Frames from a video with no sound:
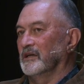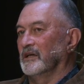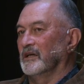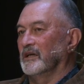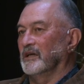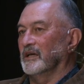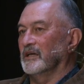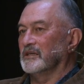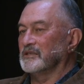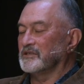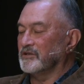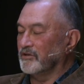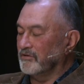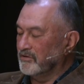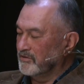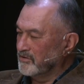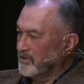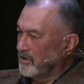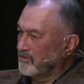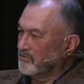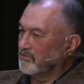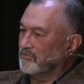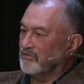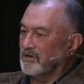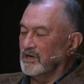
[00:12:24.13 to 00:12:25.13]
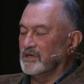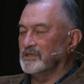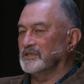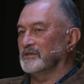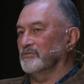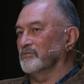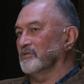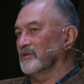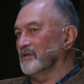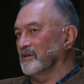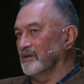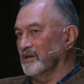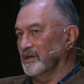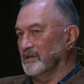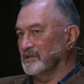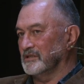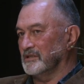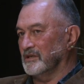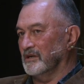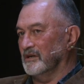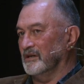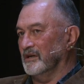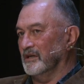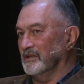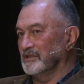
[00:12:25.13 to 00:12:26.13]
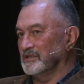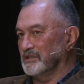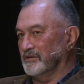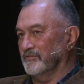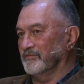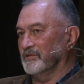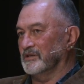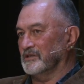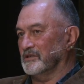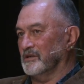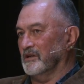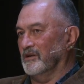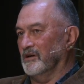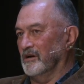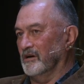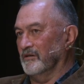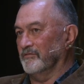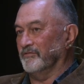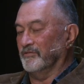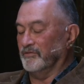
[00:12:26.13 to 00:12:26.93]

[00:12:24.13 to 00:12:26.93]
And so you don't graze it with an inch of its life.